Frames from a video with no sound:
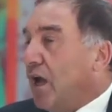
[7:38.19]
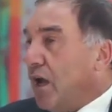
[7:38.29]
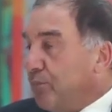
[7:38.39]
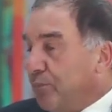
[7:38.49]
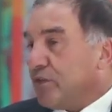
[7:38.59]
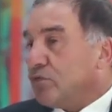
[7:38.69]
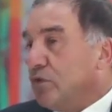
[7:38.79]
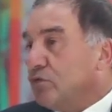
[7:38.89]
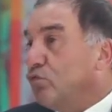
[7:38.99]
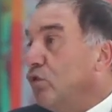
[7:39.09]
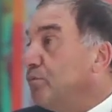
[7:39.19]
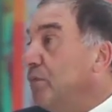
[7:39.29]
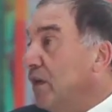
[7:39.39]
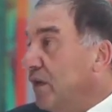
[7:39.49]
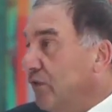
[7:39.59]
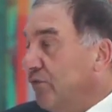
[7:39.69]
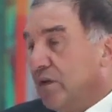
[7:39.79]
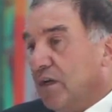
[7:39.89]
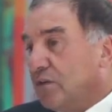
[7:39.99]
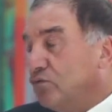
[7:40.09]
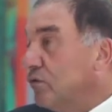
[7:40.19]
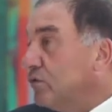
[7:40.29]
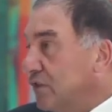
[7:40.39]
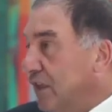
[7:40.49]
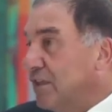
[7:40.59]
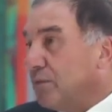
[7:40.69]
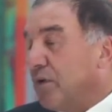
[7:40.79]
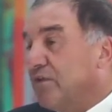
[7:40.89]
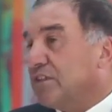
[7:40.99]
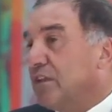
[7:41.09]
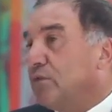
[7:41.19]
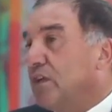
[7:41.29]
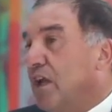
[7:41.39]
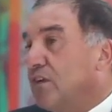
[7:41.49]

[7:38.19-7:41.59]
I personally do not believe, I do not think that private equity